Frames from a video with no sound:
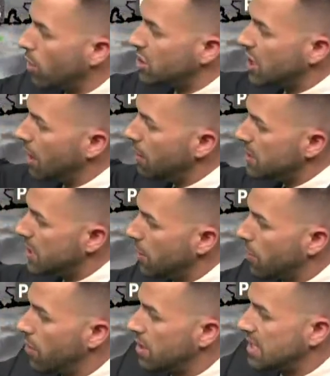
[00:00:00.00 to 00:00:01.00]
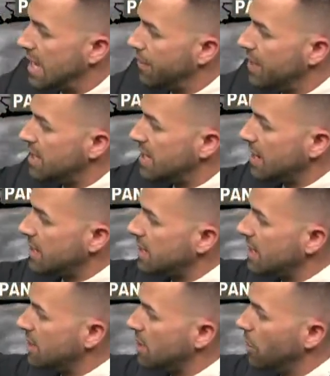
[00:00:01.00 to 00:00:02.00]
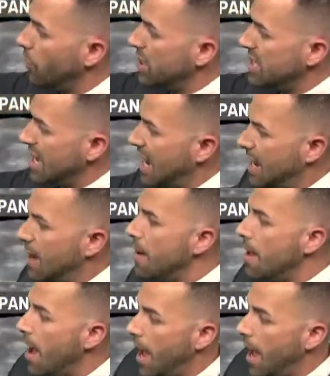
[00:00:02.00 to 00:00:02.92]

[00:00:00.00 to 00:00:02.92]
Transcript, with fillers: orange colors here across southeast Texas into Louisiana,